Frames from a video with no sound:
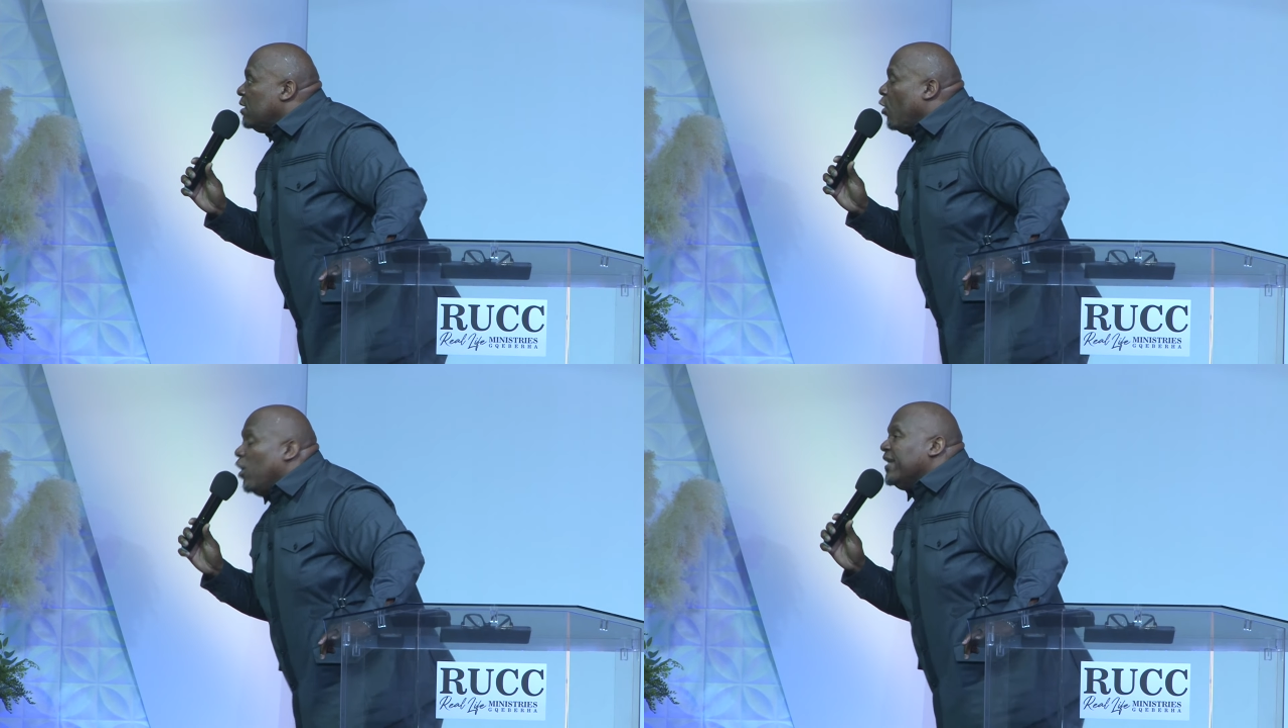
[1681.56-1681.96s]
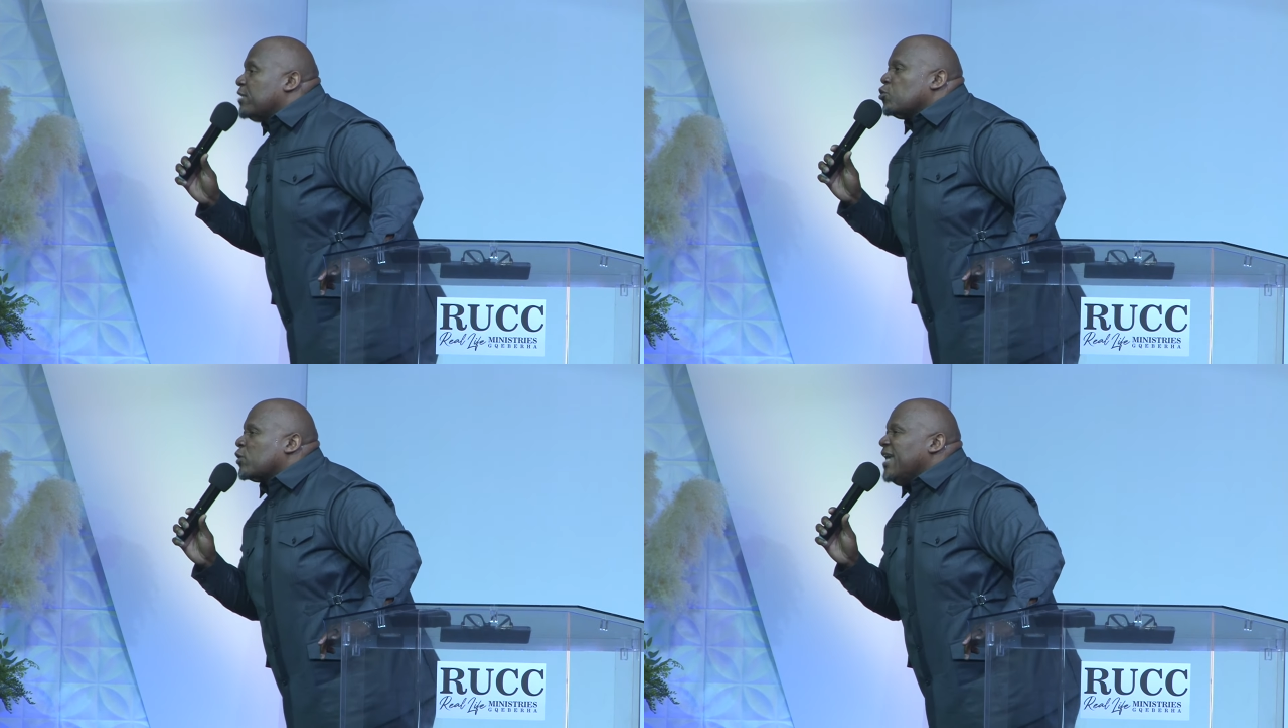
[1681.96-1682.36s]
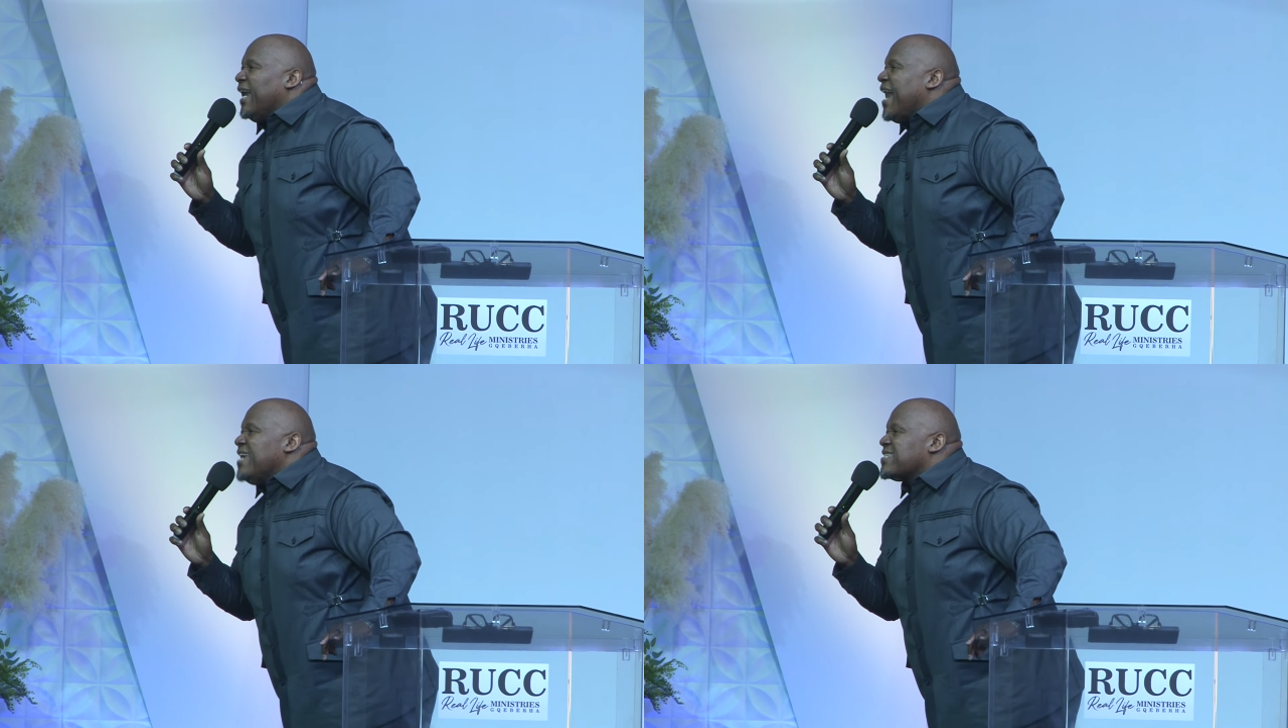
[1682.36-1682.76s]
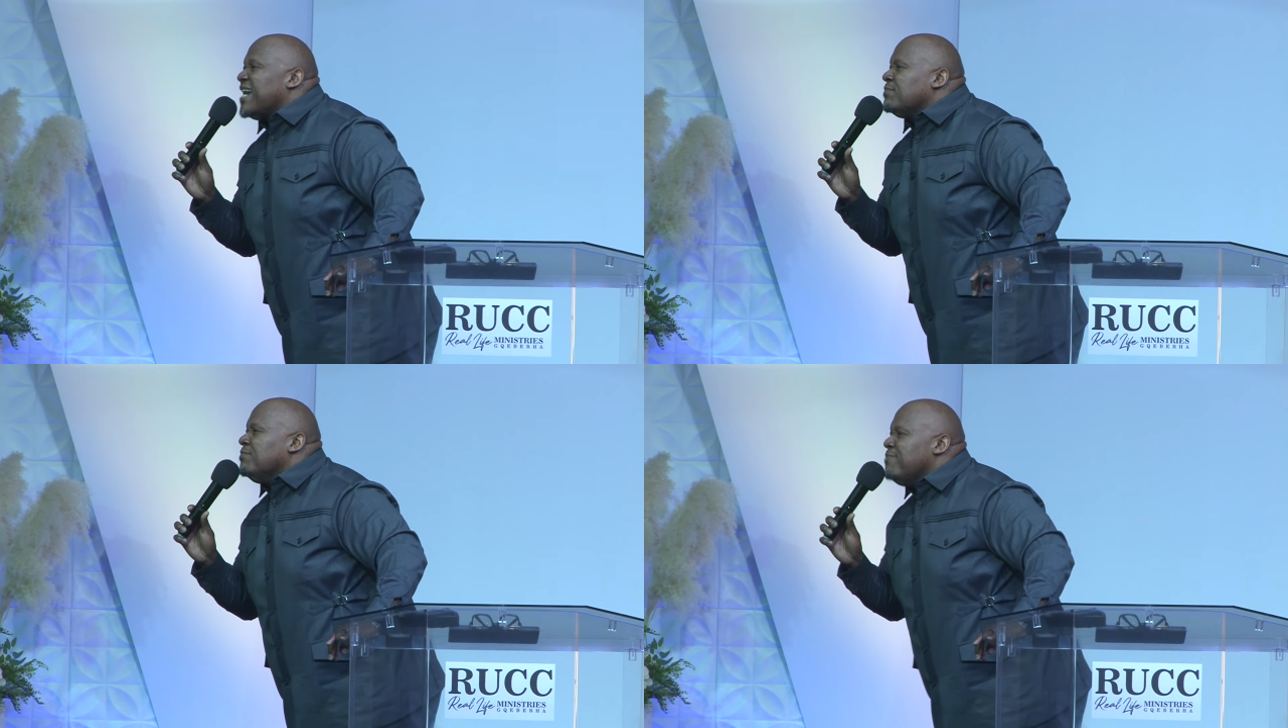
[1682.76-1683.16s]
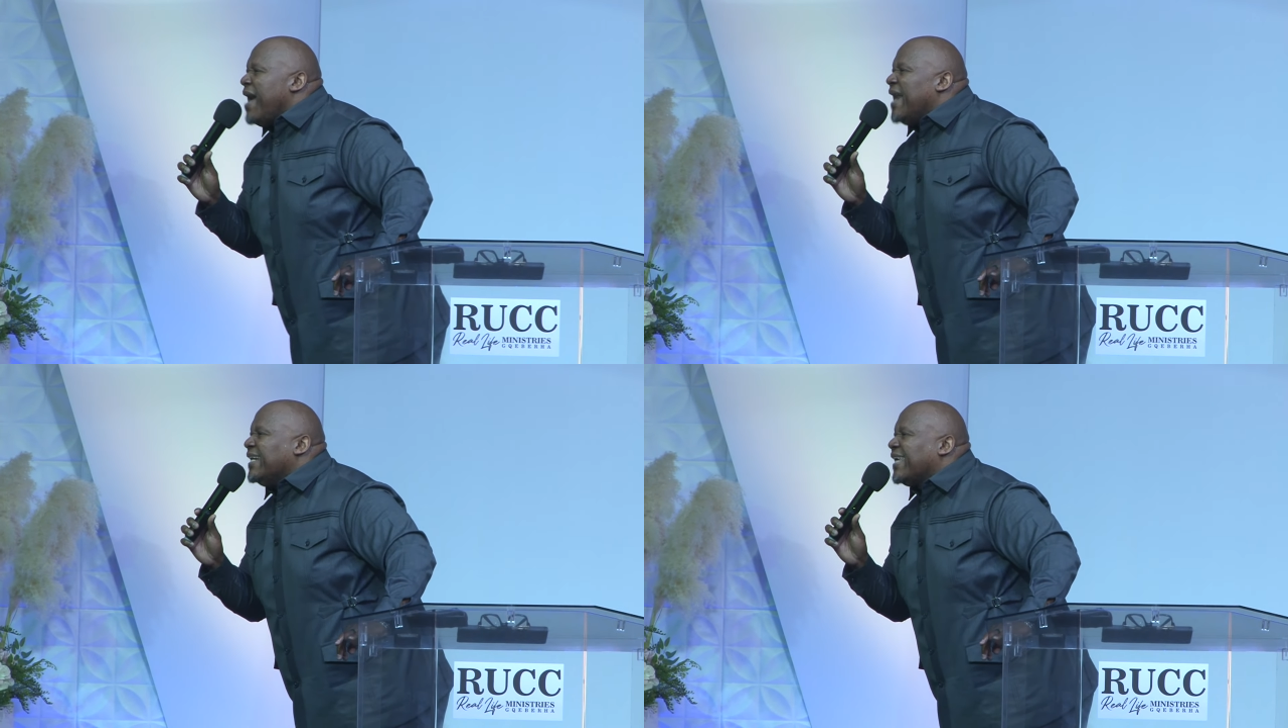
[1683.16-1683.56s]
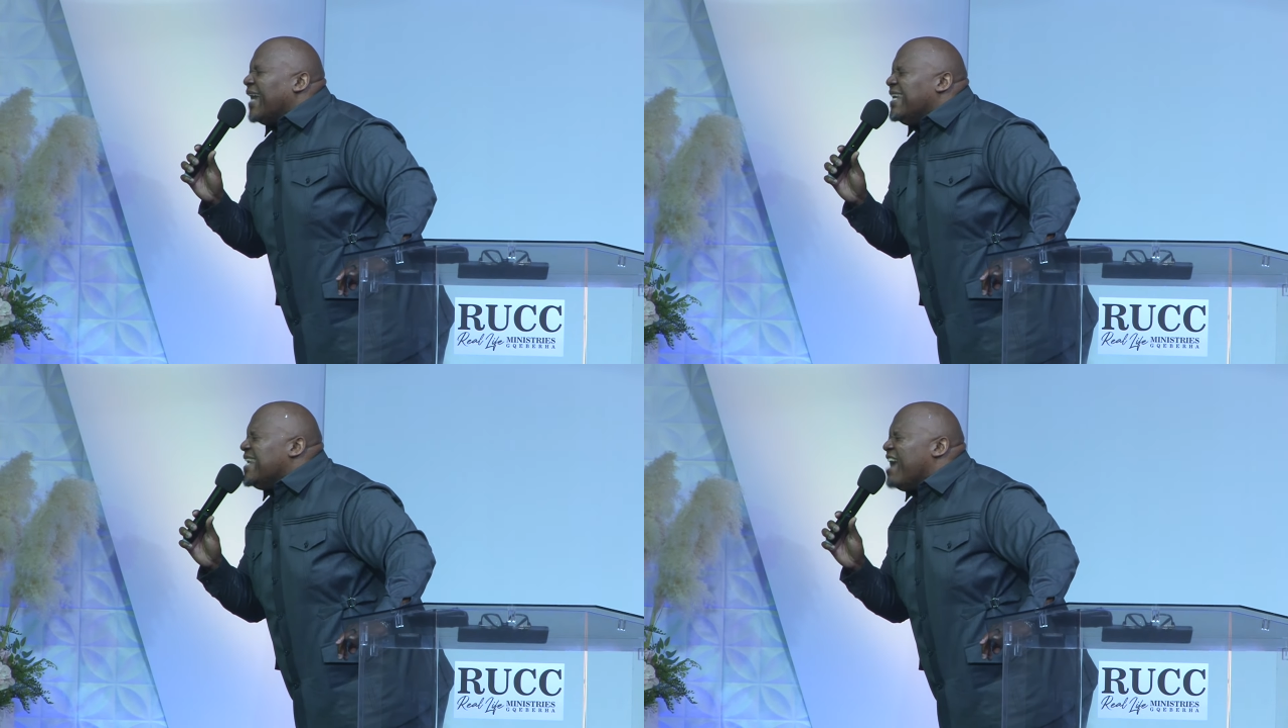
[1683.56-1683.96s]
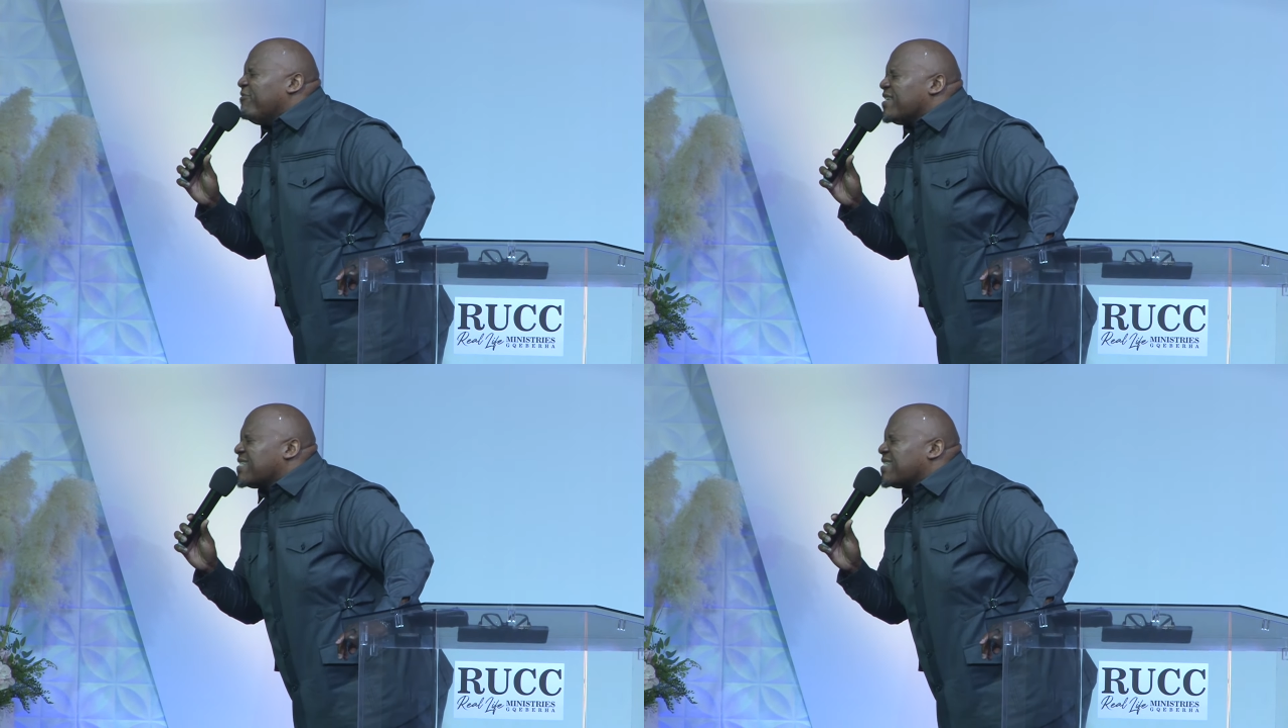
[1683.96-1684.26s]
only to realize that man can never